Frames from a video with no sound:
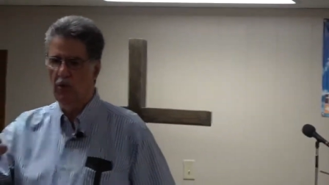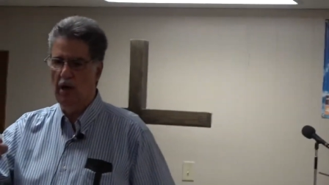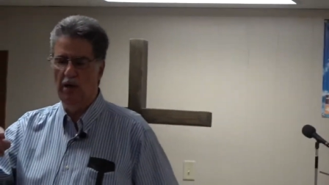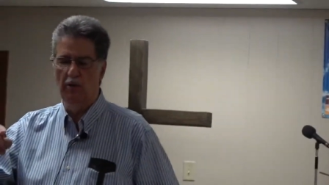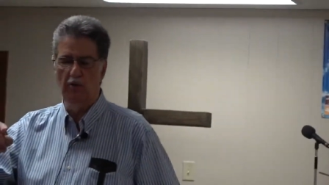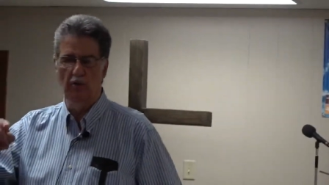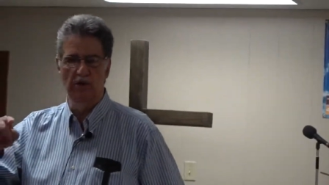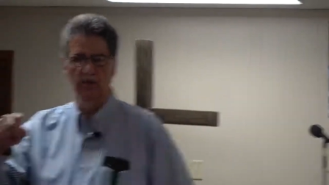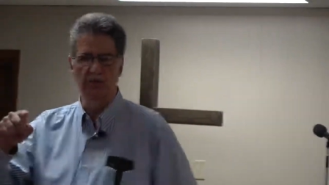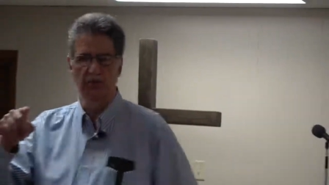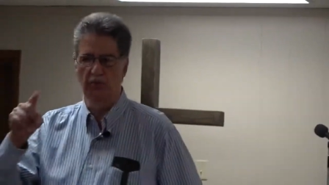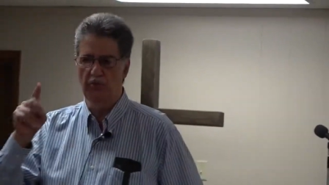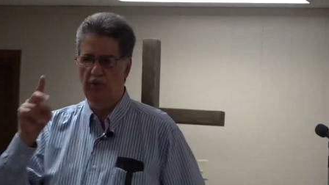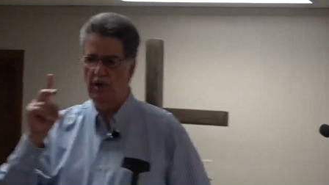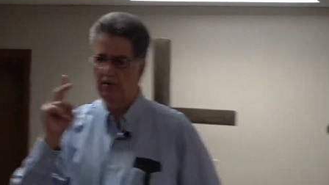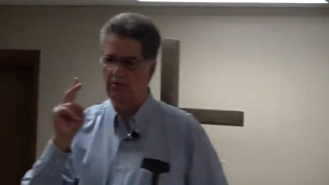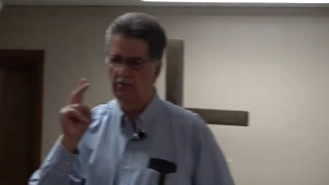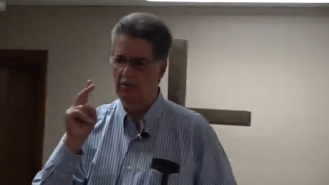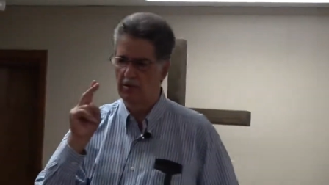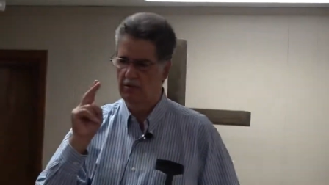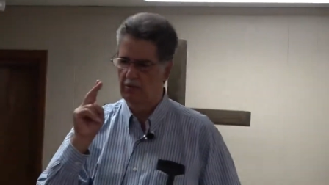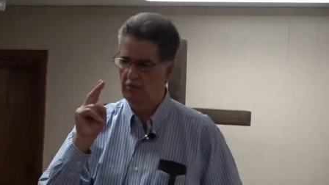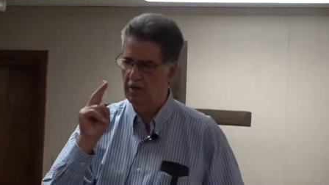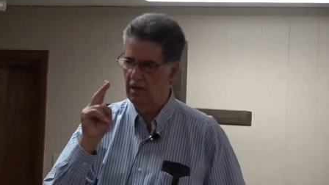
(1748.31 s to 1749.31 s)
One was
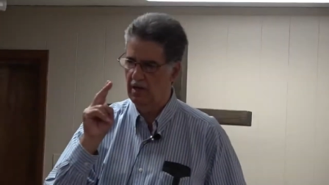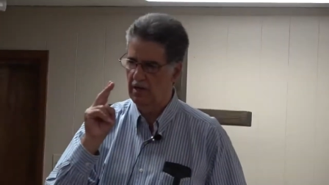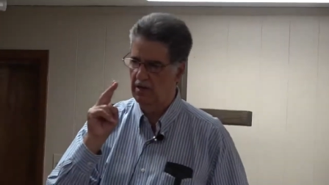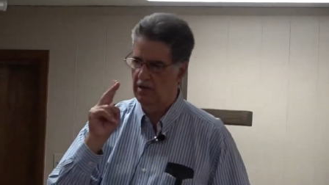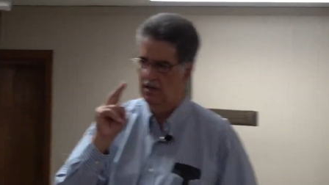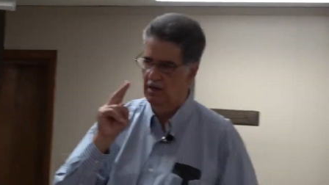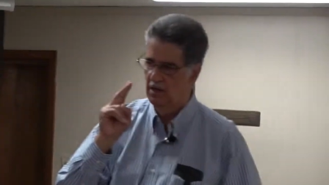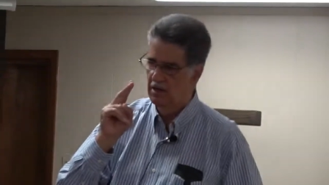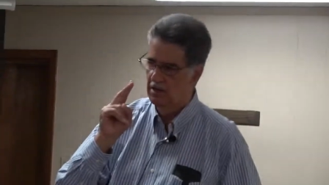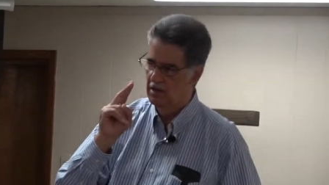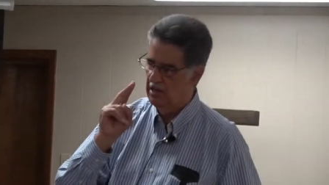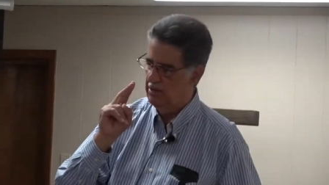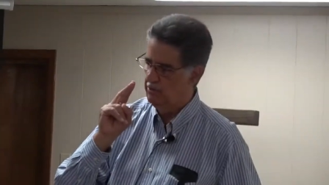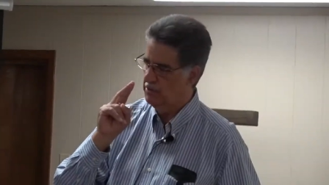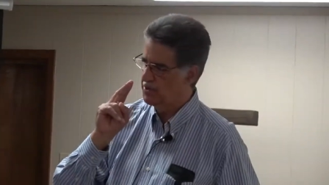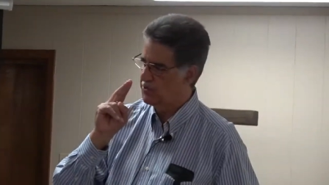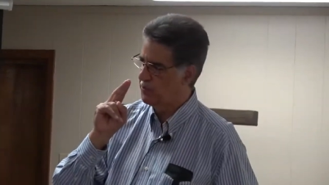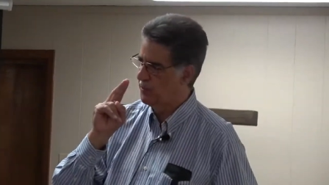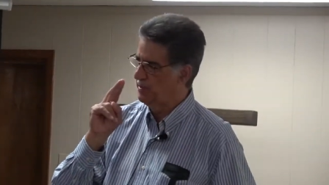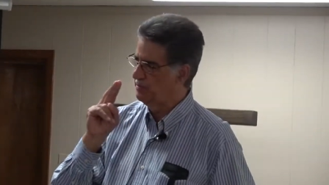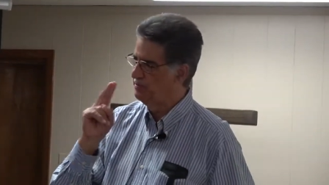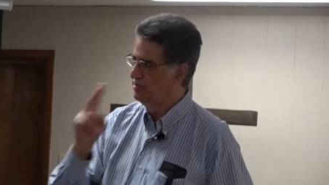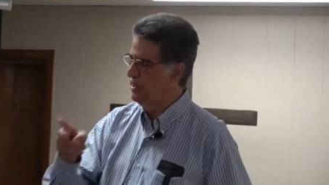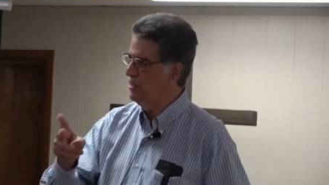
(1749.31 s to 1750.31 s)
uh, he was
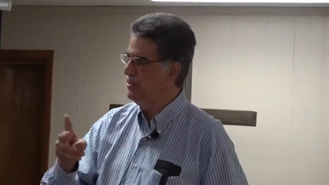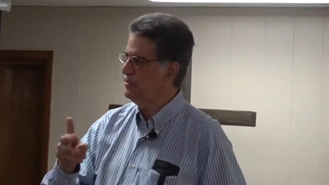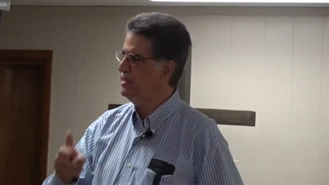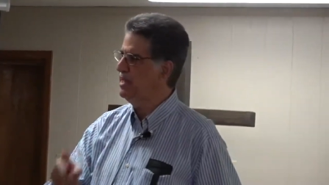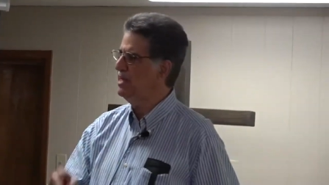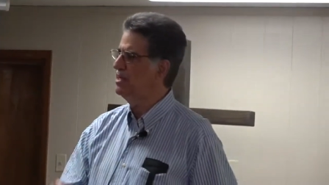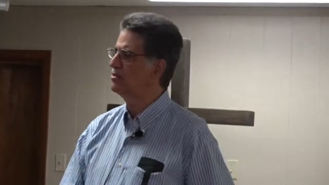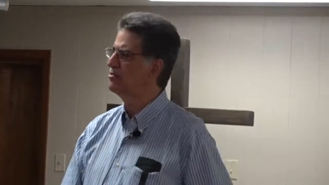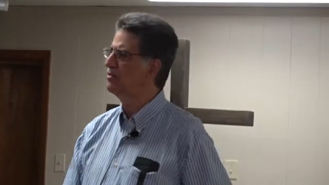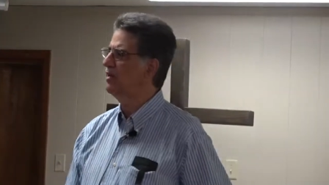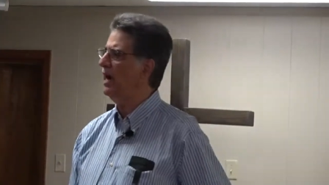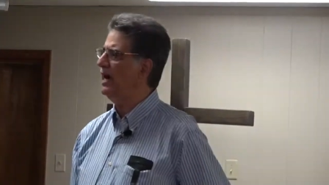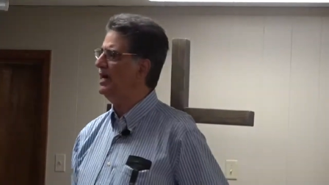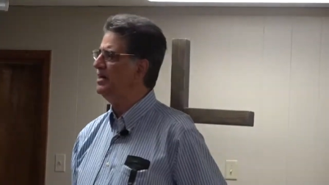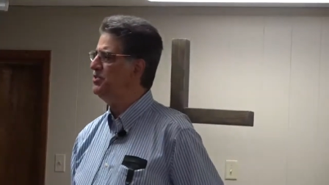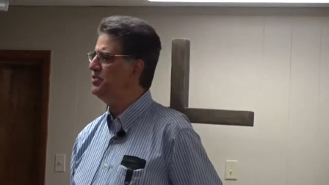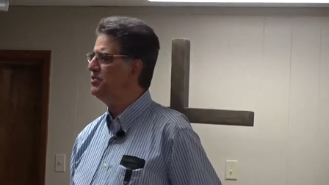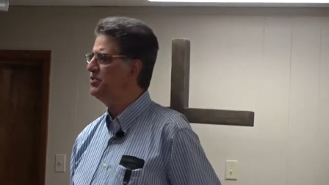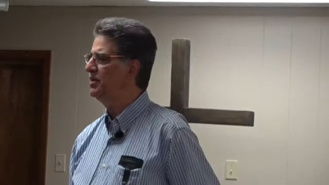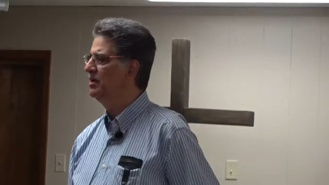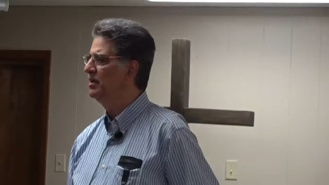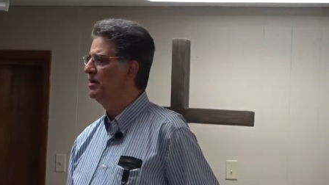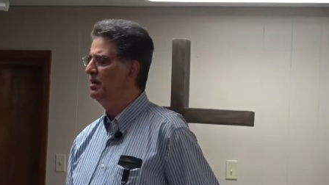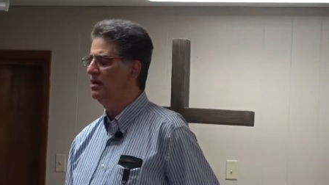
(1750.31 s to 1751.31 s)
rebuking Christ.
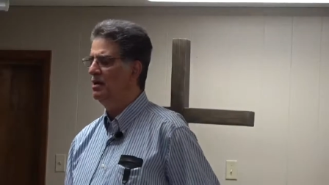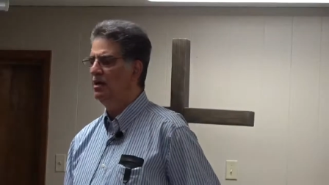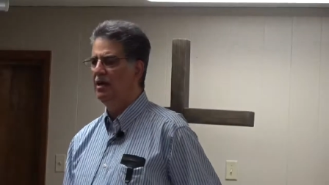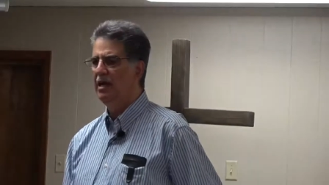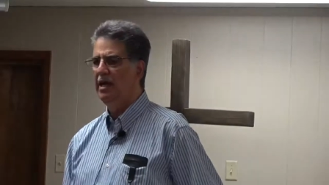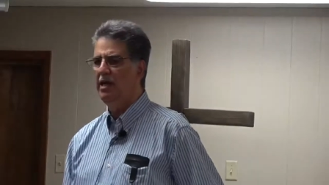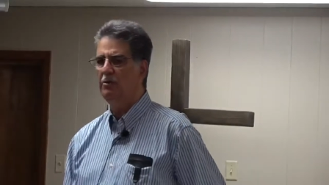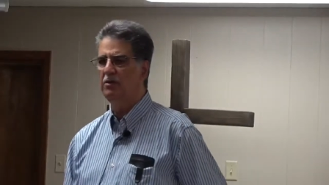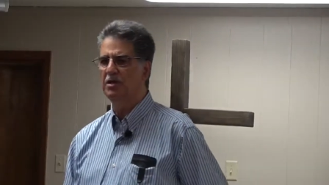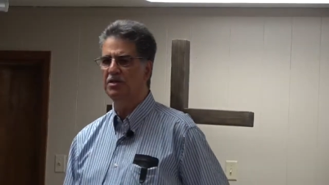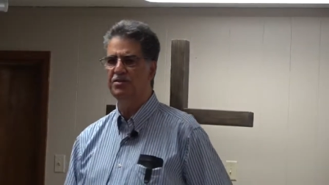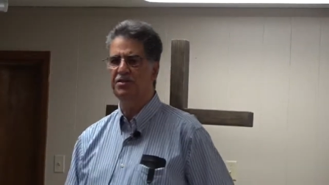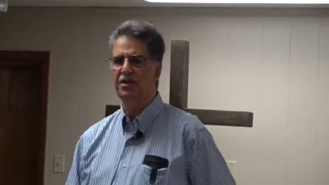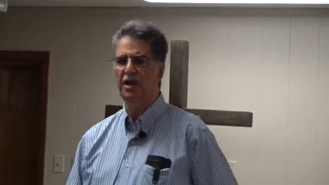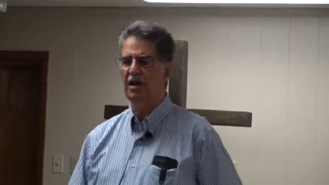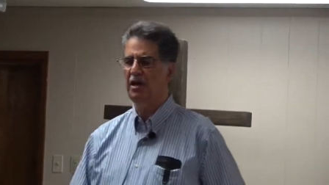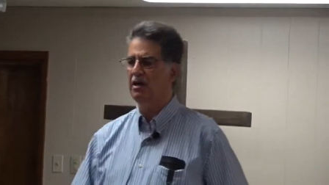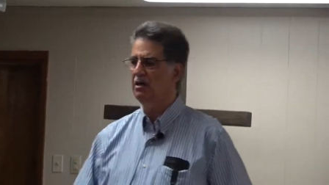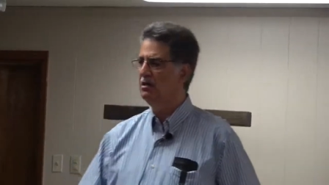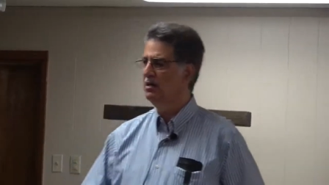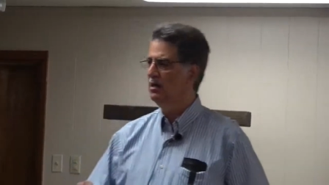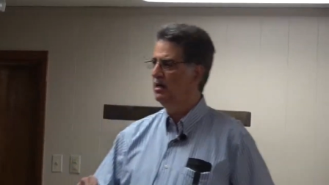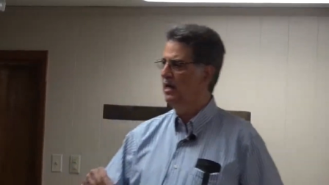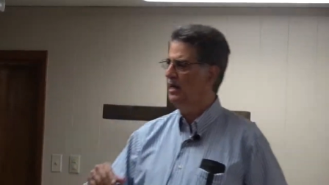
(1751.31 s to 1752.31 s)
He was
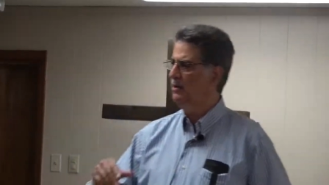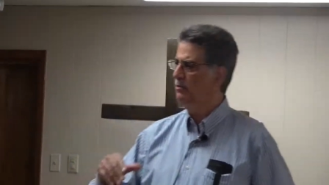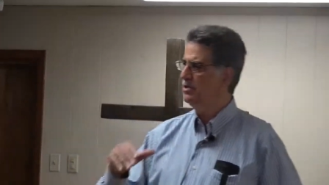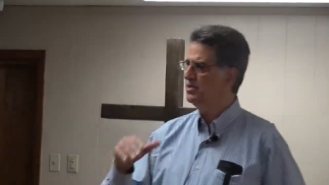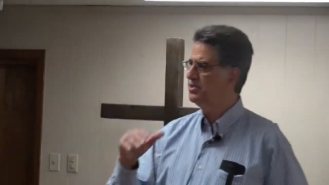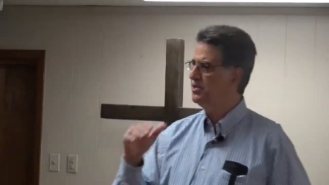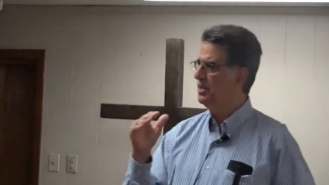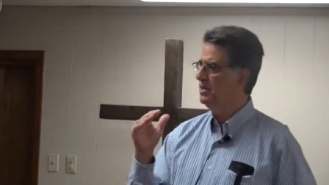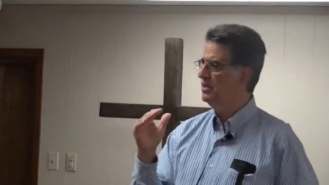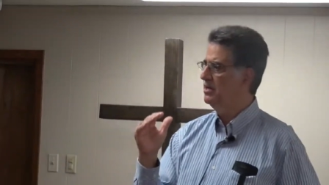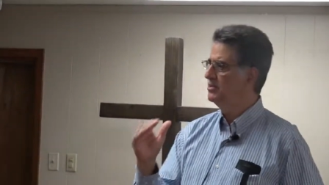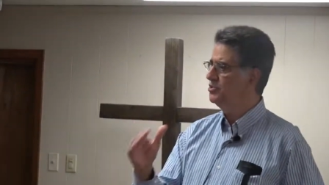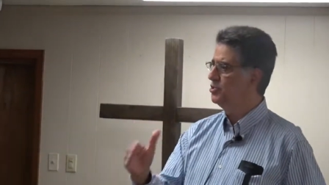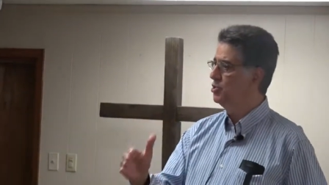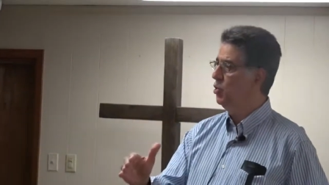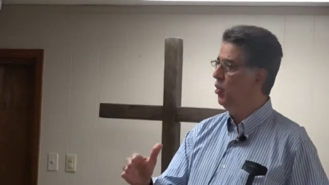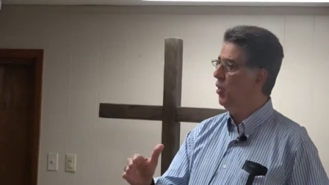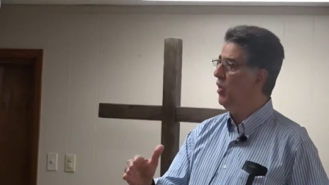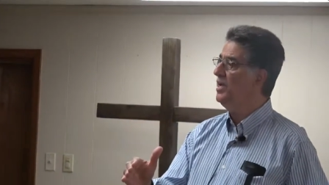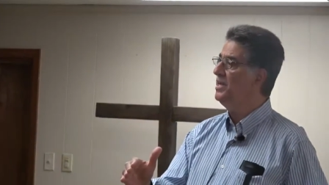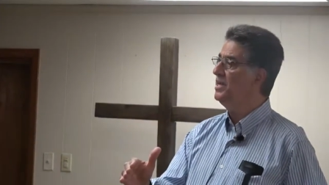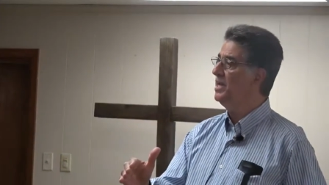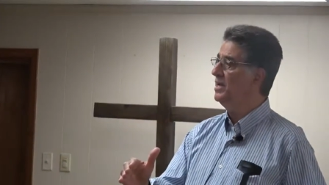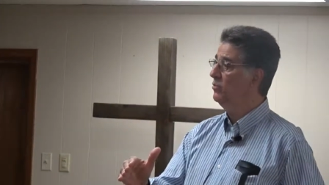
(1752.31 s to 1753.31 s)
uh, he was
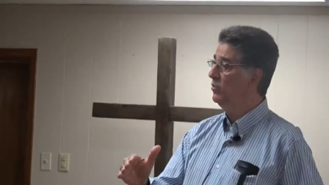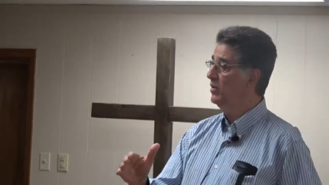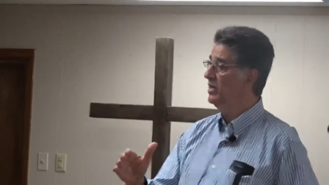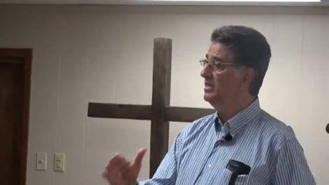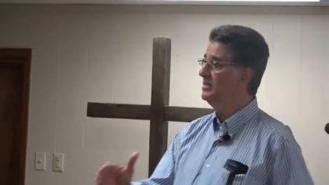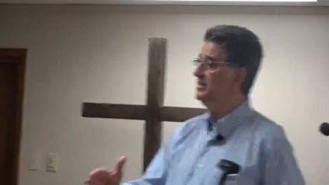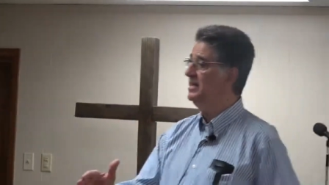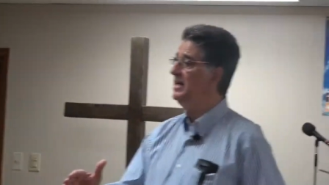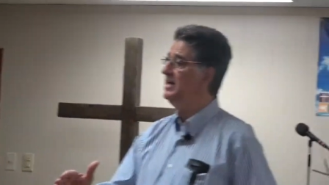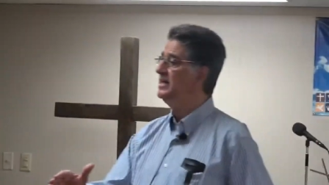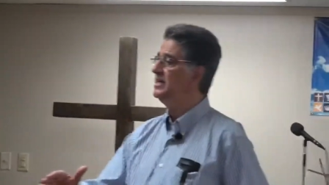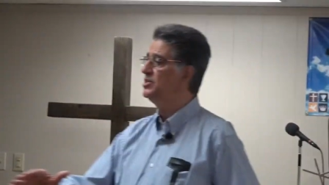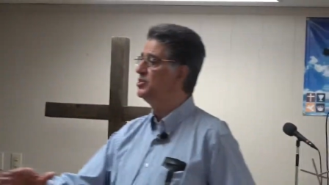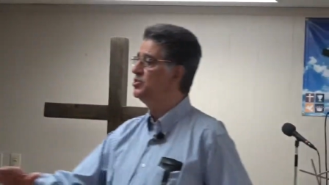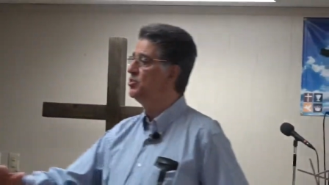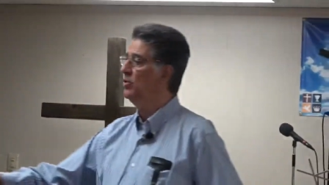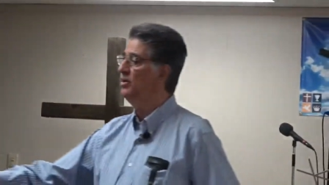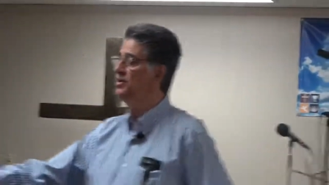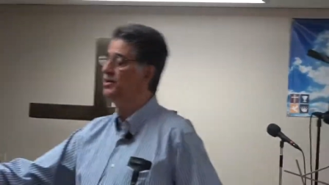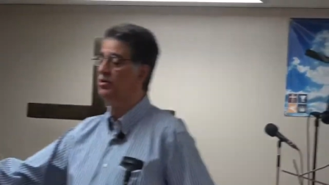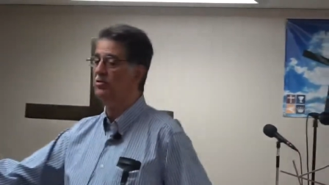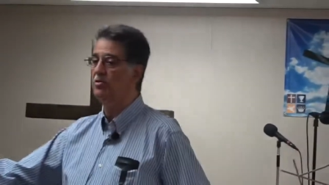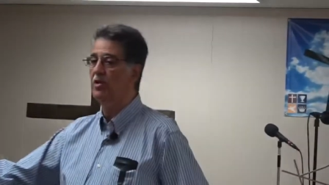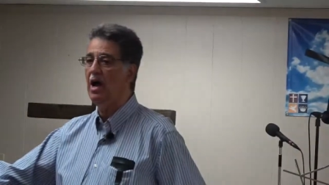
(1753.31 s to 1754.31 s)
joining what he did. He
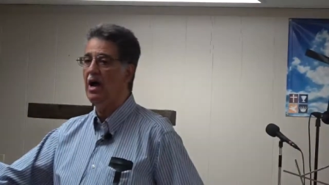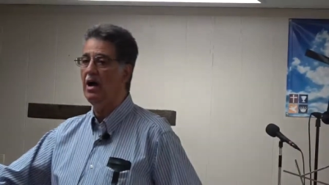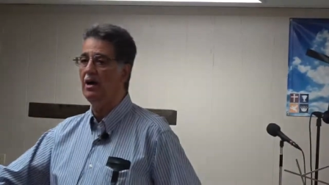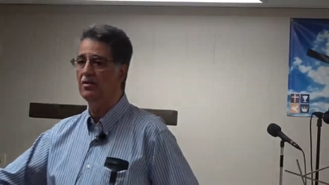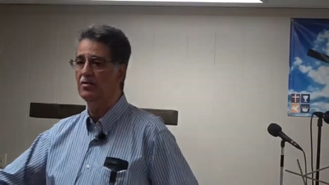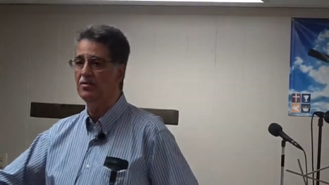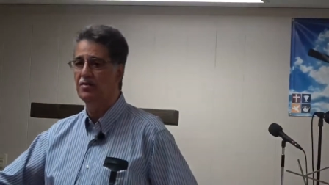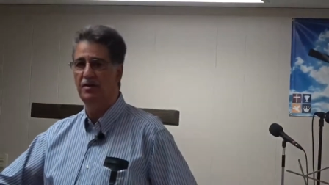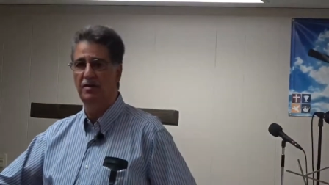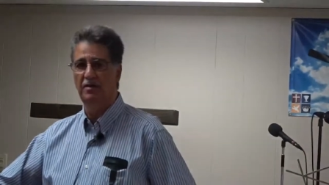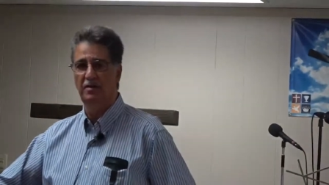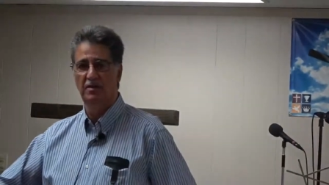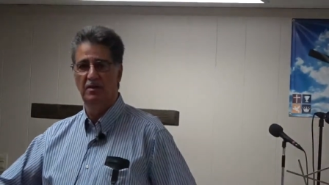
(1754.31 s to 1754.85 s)
joined the crowd.